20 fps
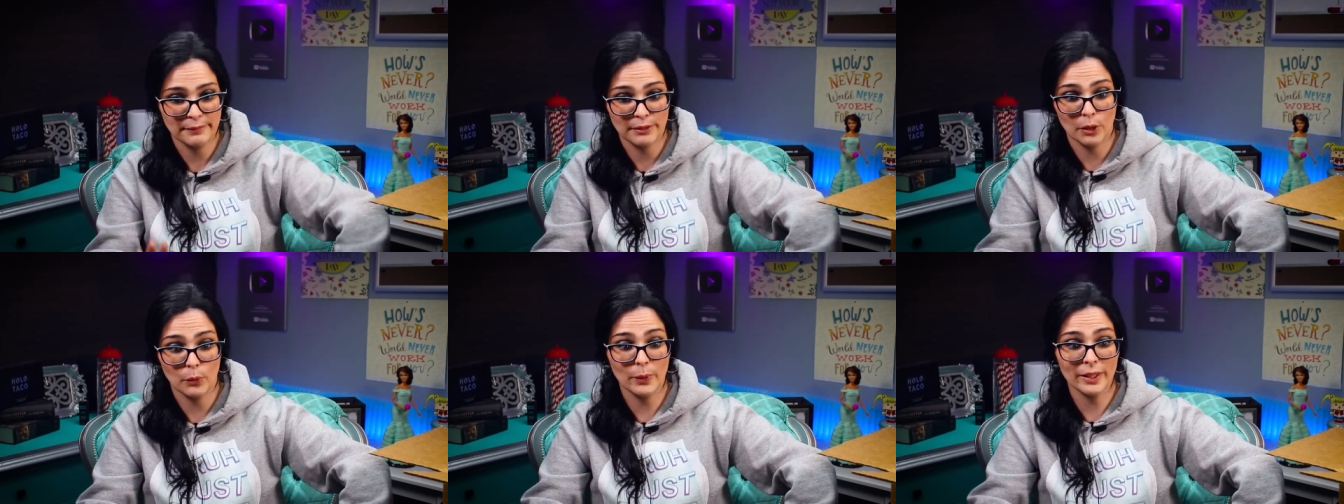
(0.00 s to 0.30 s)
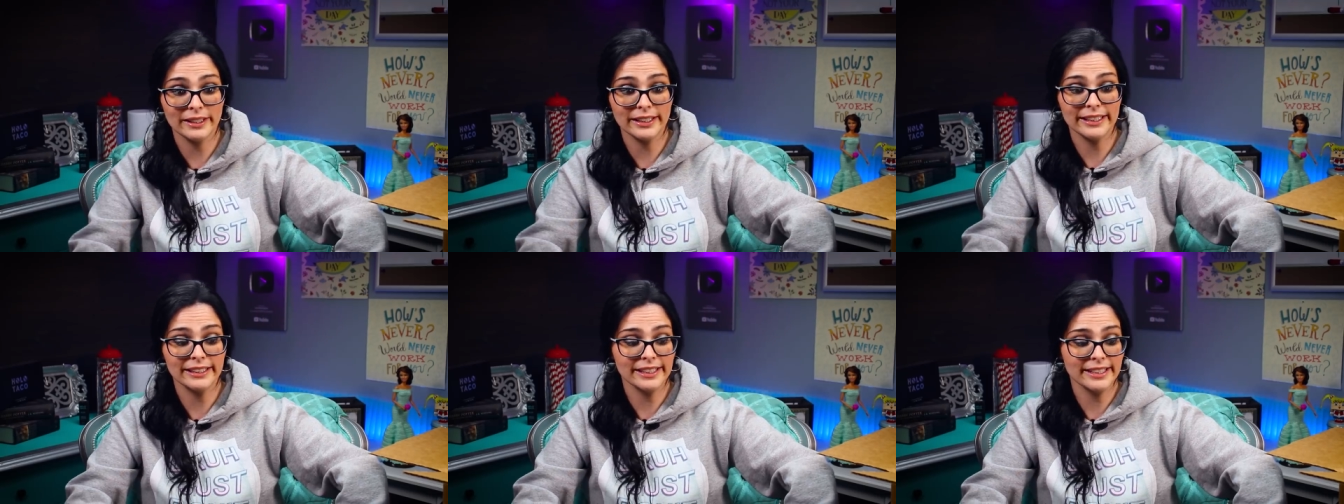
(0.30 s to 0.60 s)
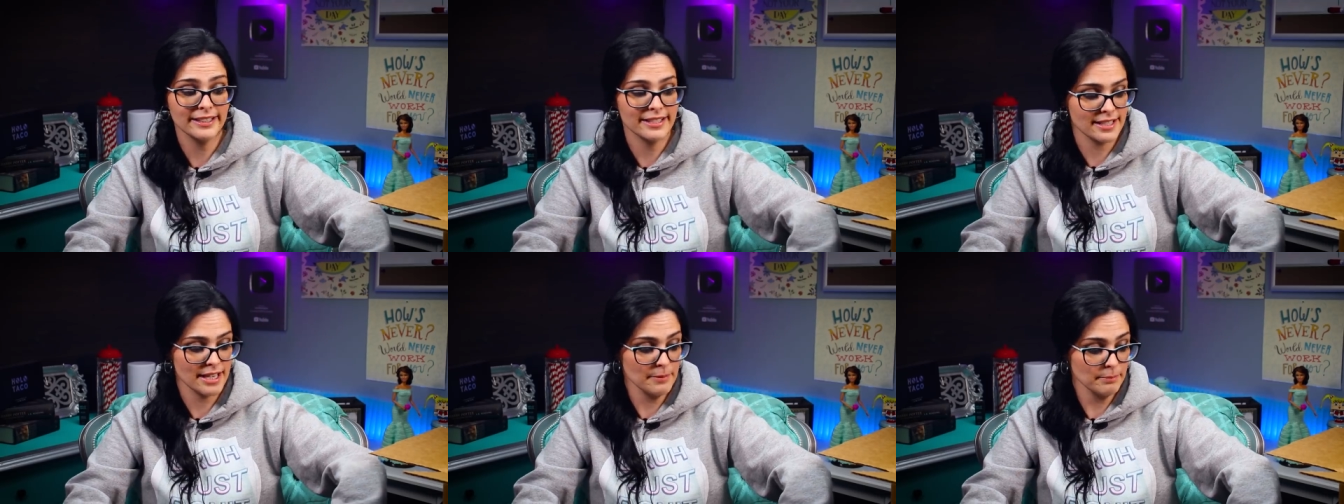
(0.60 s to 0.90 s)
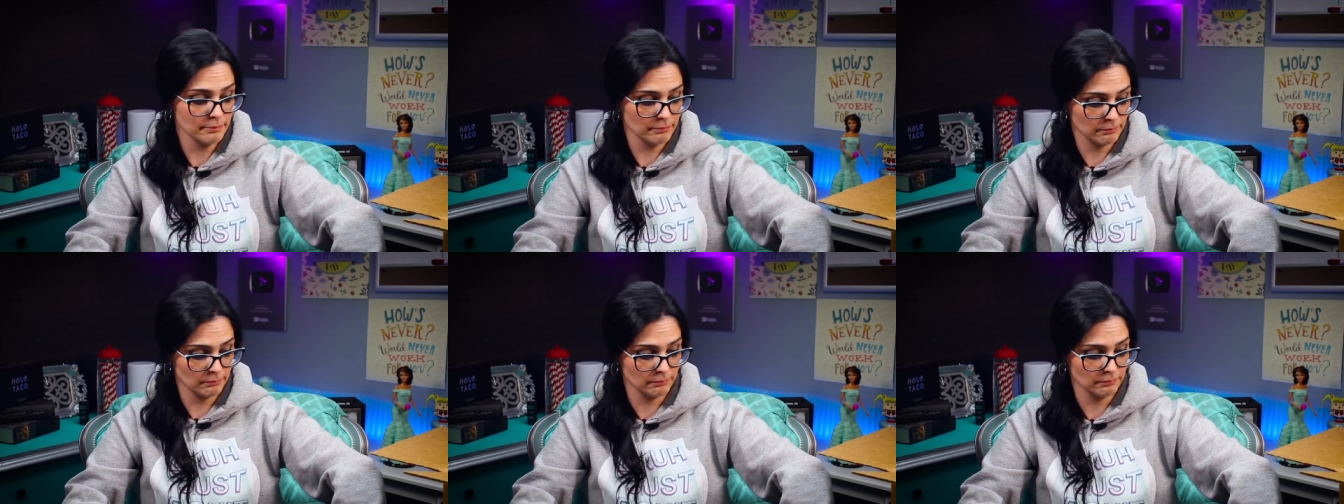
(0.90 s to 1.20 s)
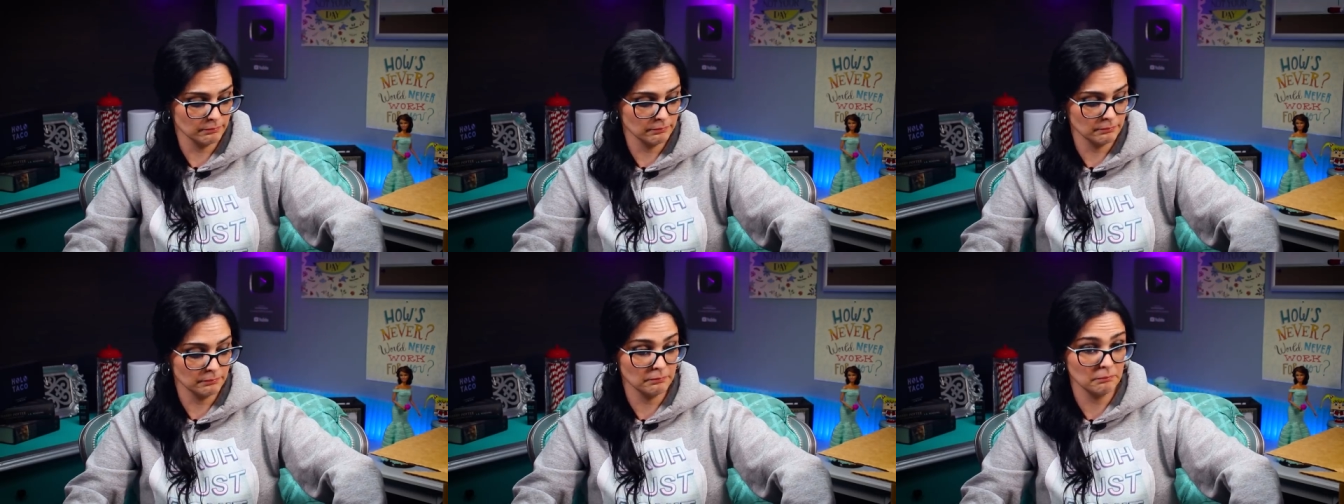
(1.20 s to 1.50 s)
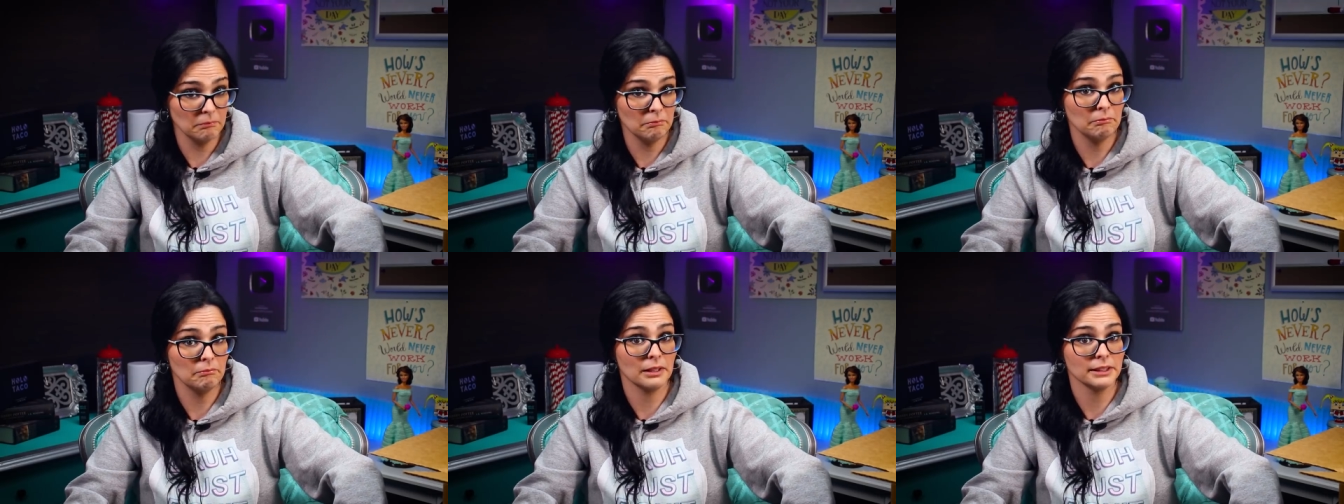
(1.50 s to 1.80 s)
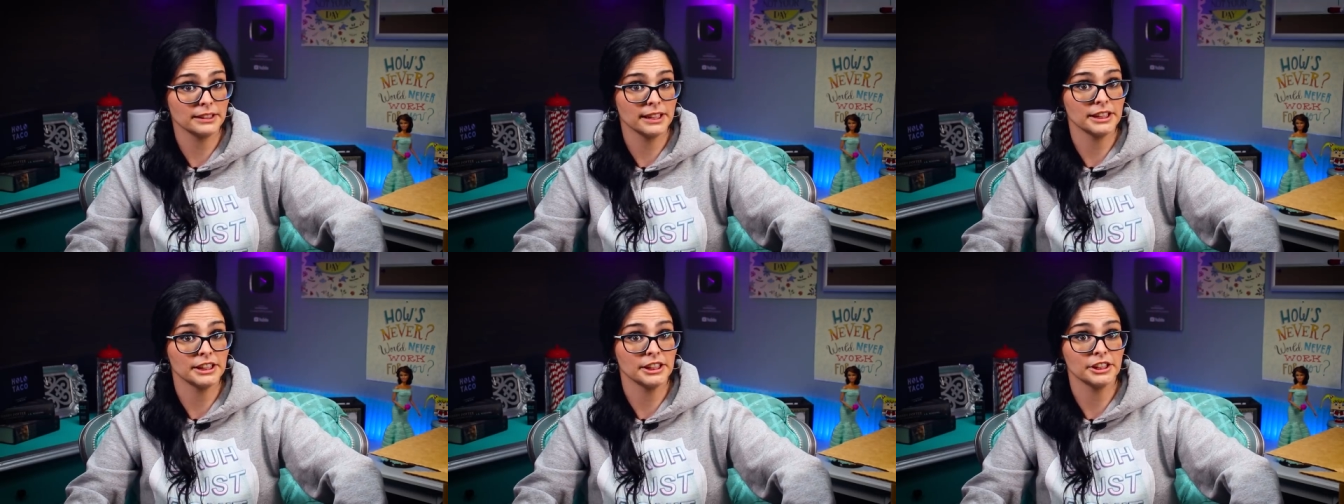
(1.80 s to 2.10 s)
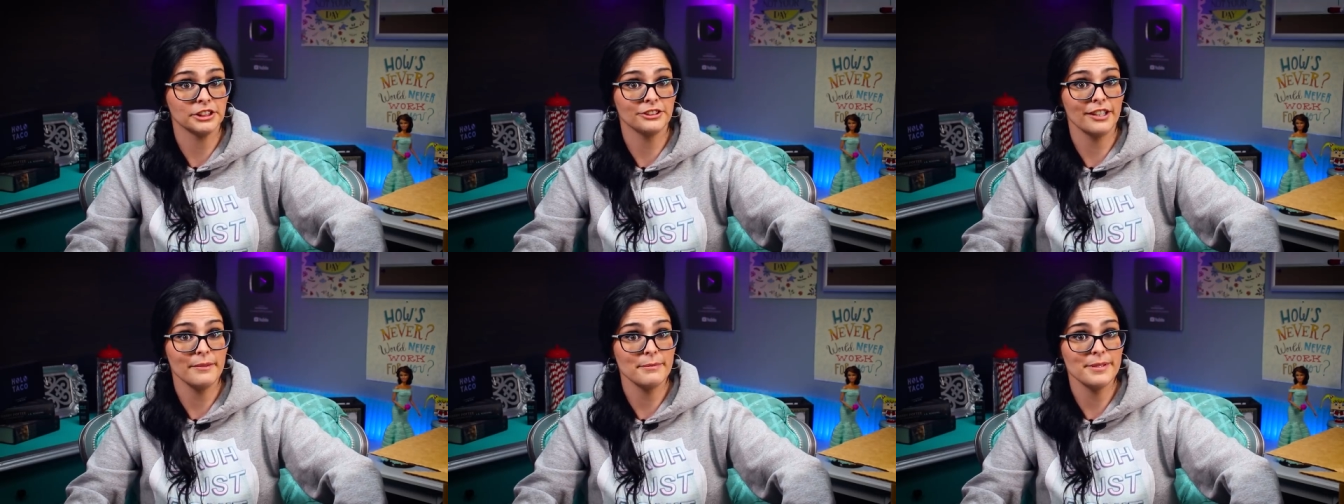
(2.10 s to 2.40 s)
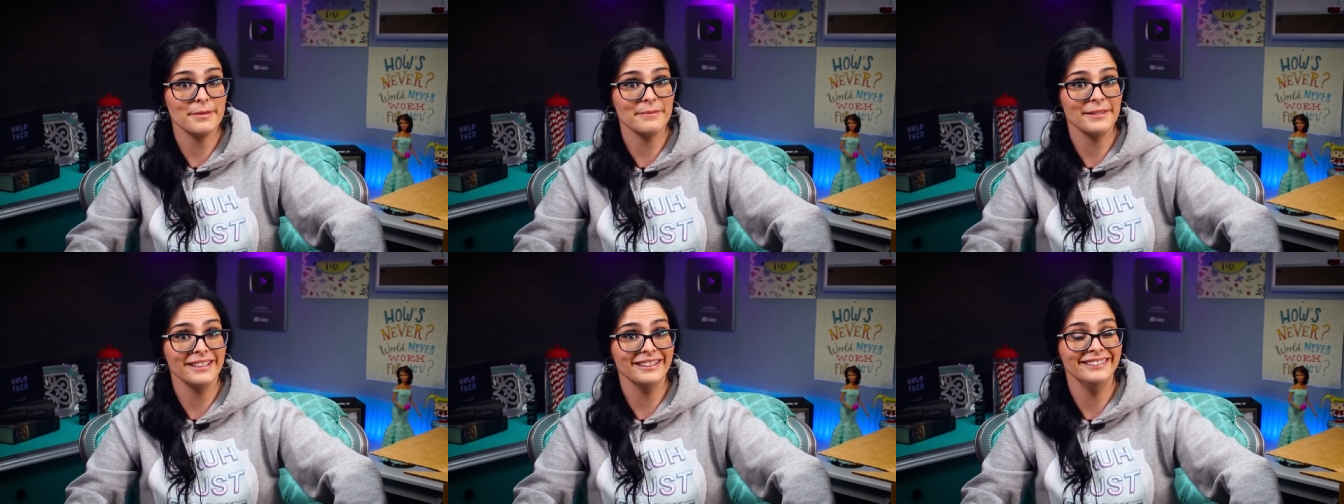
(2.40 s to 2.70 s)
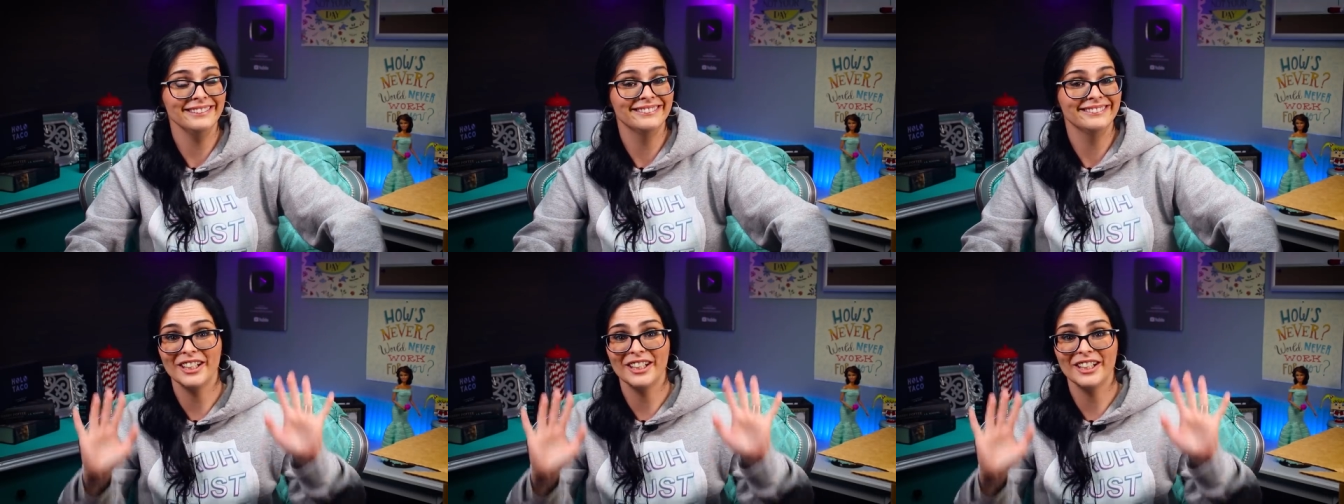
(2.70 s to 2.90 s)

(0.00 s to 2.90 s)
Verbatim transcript: I'm gonna quickly clean this up because I just dropped something,